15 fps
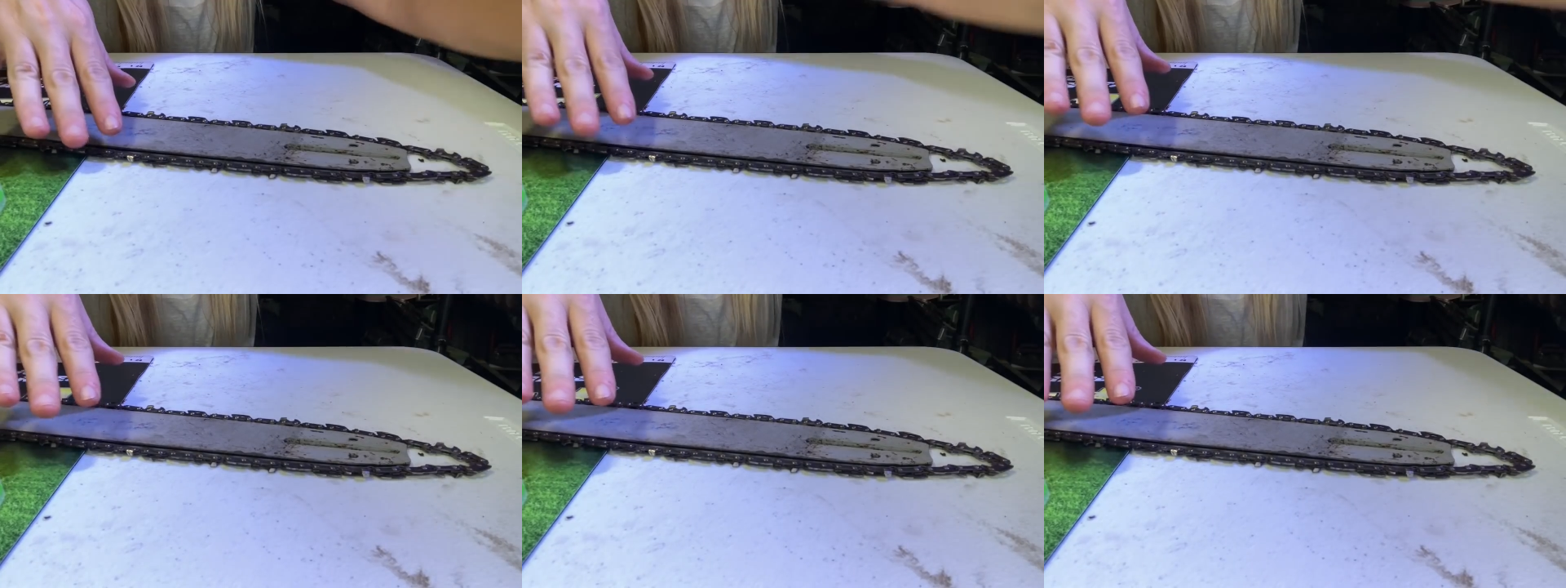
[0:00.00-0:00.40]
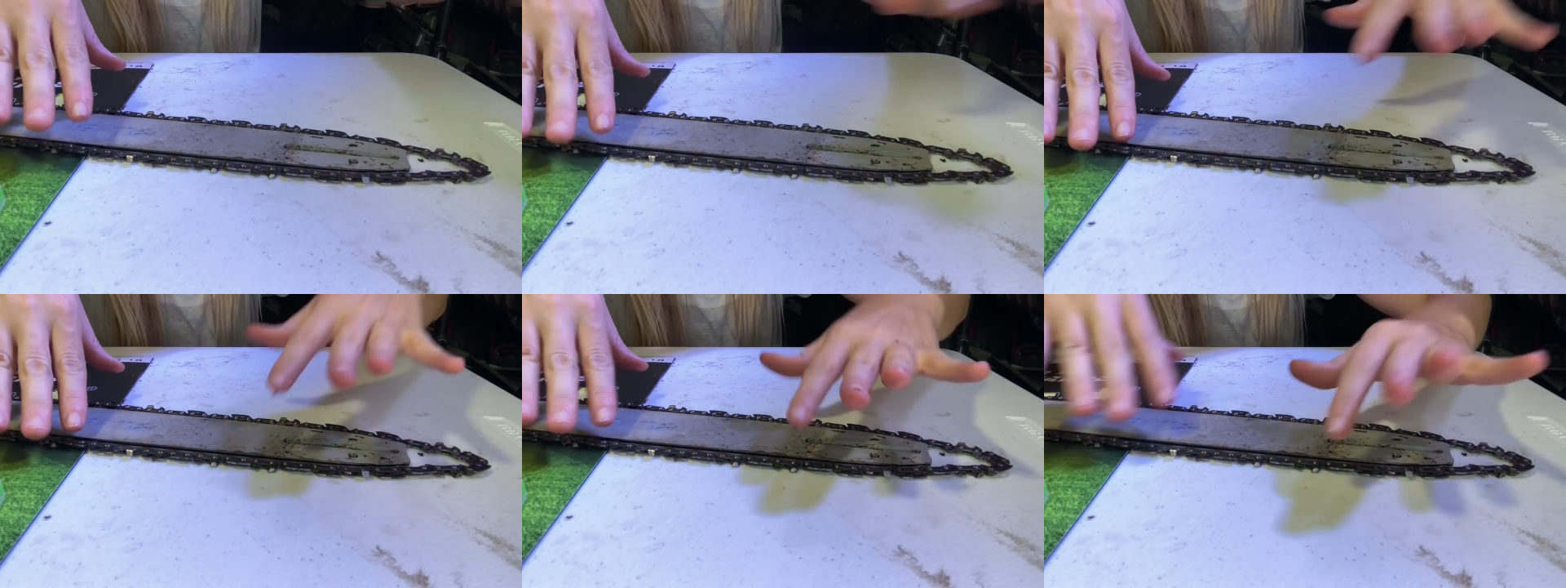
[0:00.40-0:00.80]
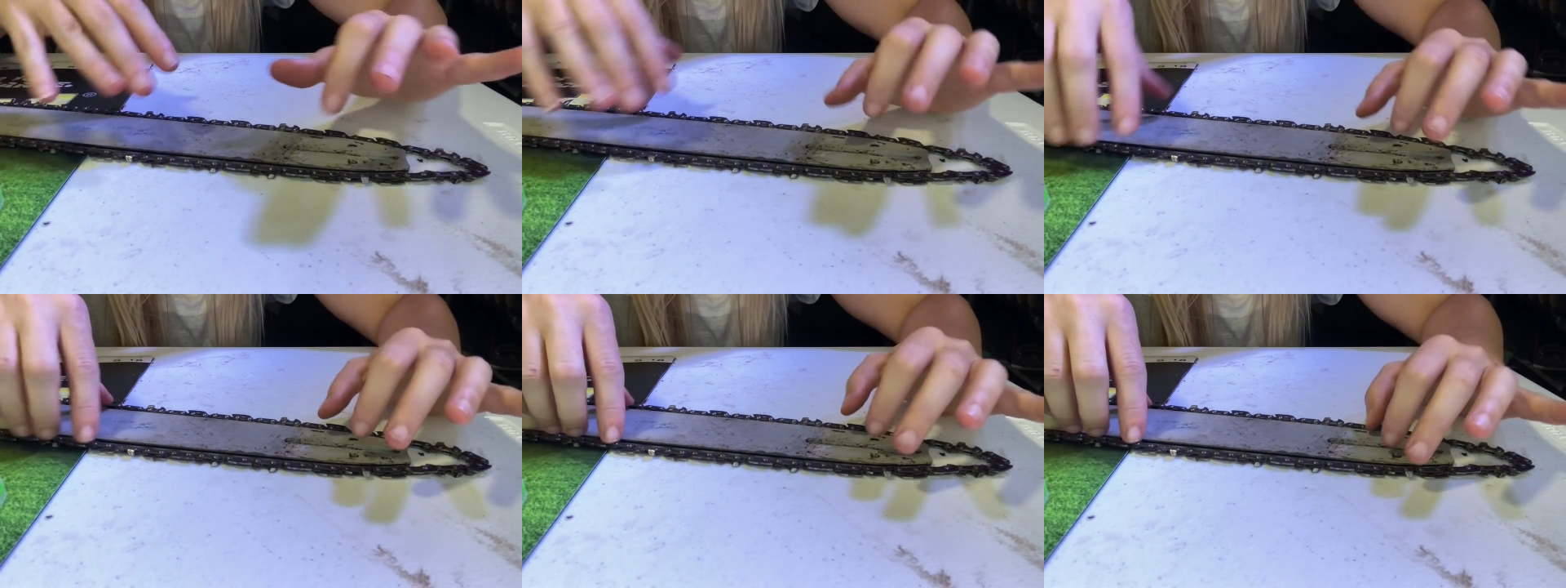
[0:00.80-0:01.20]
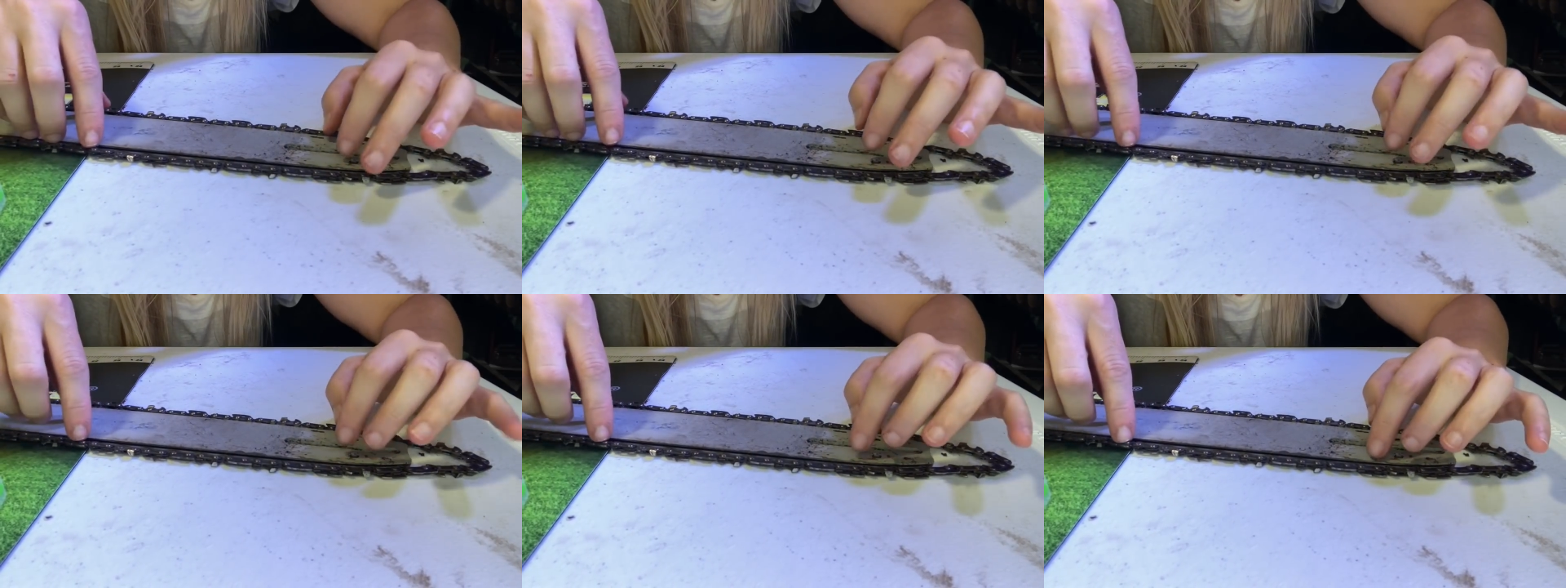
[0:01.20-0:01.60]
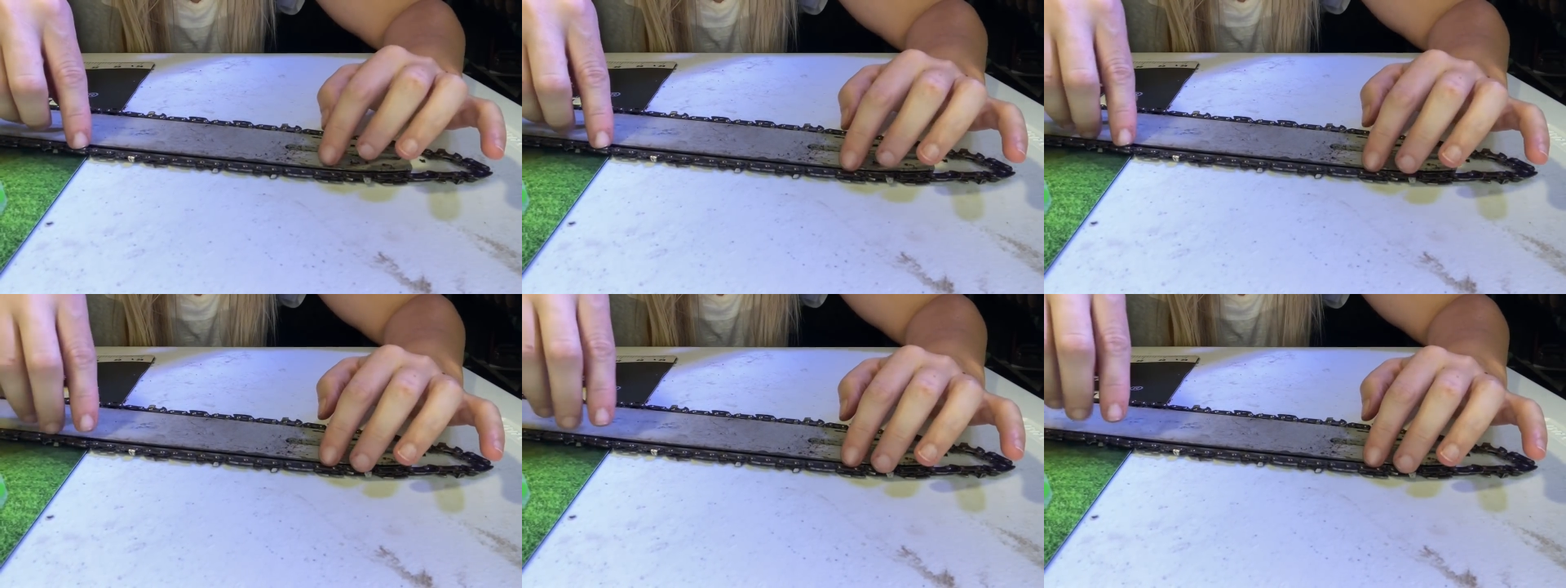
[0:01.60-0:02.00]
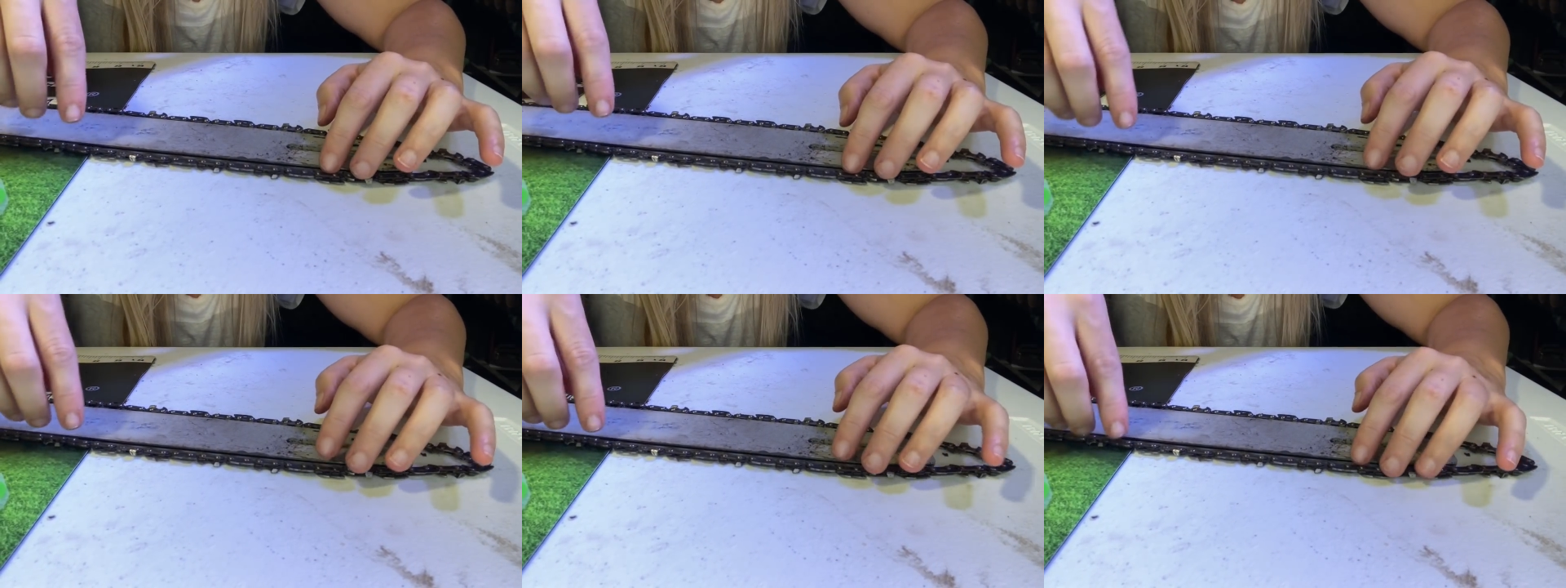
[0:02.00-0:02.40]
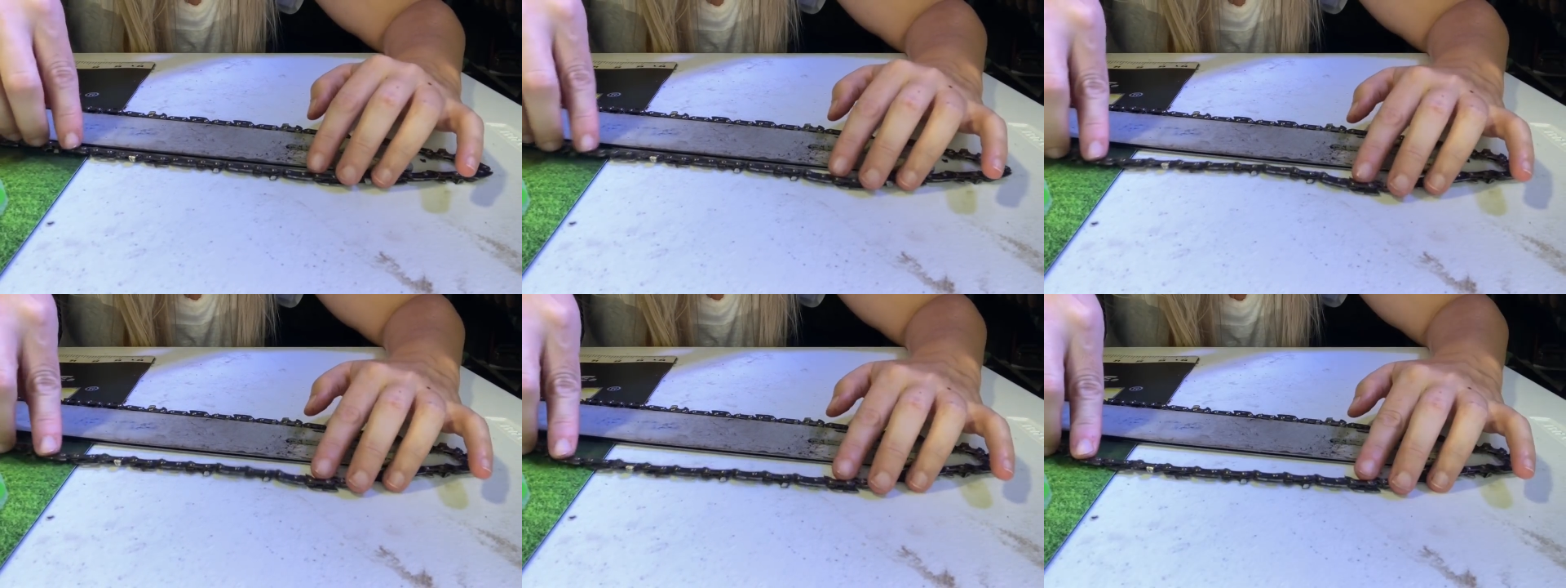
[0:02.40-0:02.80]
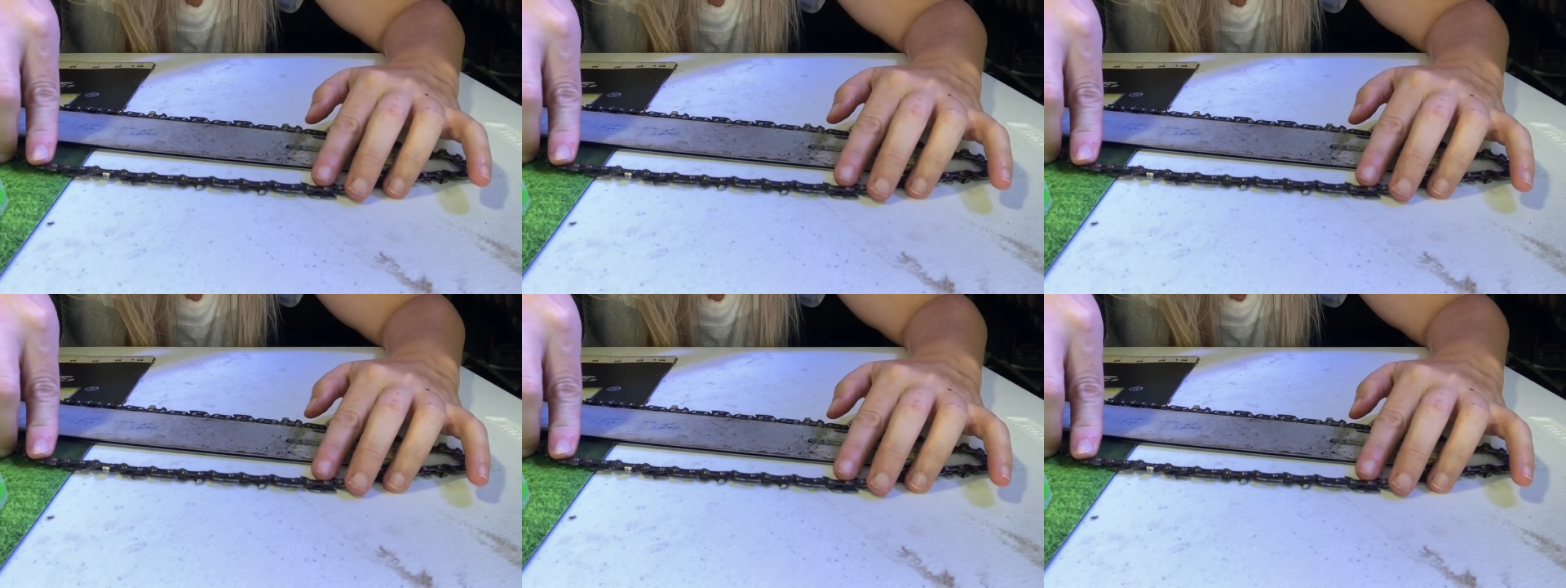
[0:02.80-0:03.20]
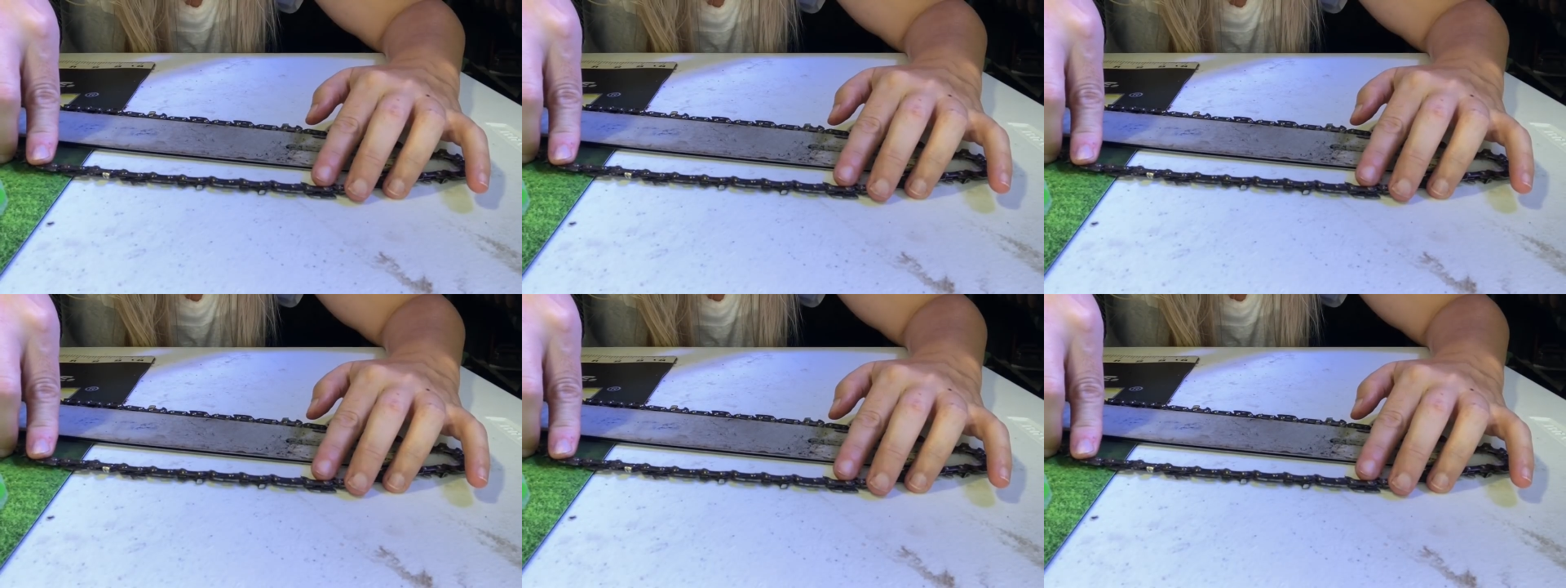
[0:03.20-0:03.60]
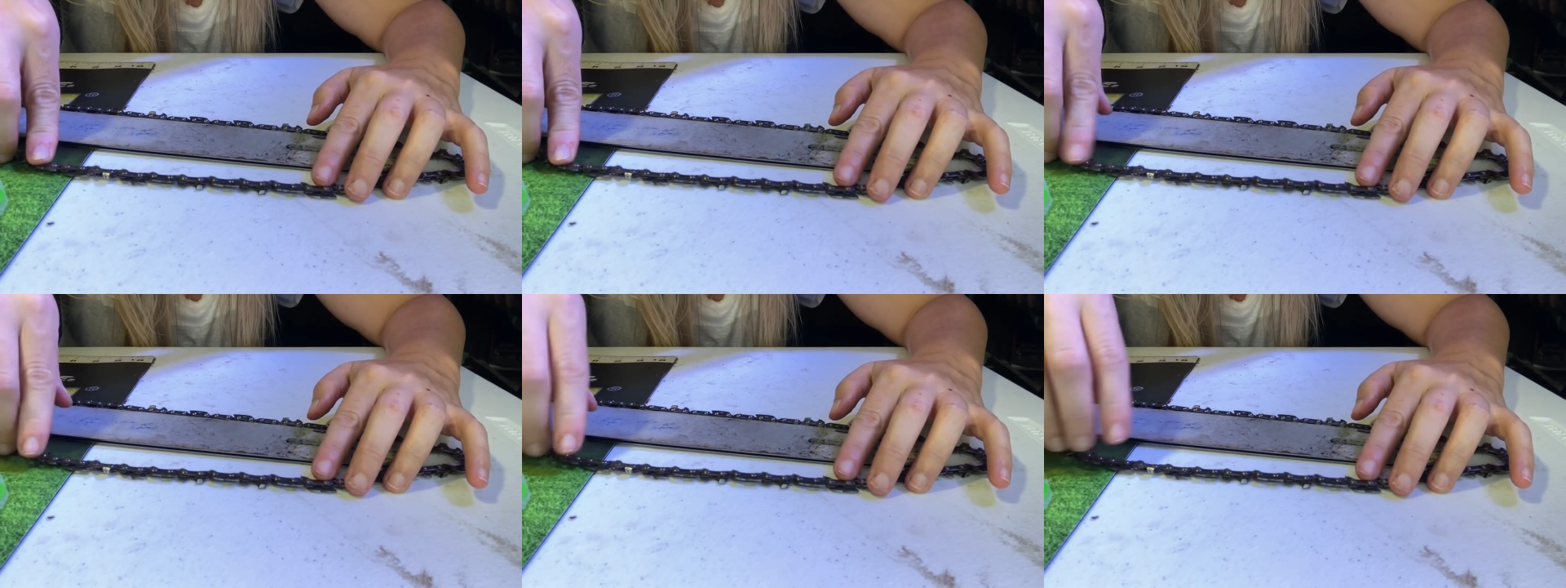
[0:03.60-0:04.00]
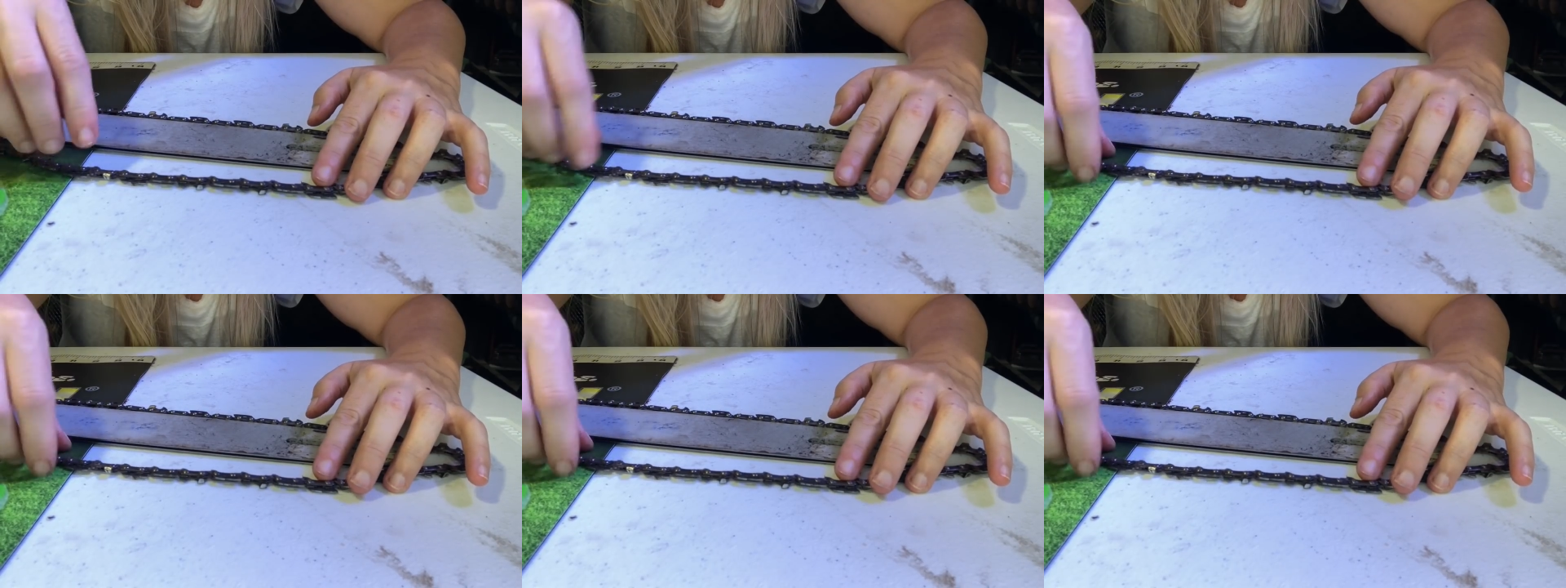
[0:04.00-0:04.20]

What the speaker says: Nobody's mouth can be seen.